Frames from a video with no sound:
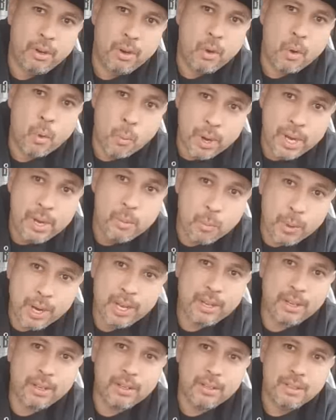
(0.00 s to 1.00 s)
We
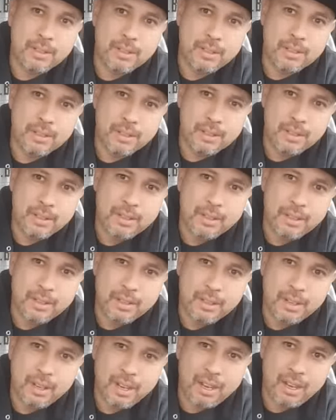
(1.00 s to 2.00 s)
will.
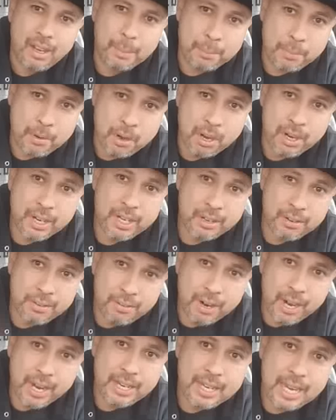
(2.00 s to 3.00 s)
I'm calling it
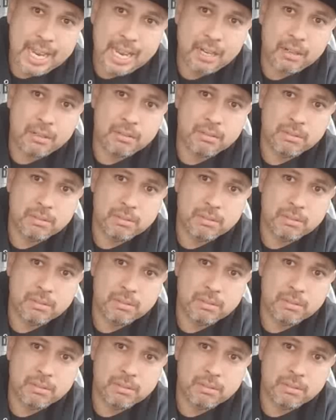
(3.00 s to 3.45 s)
right now.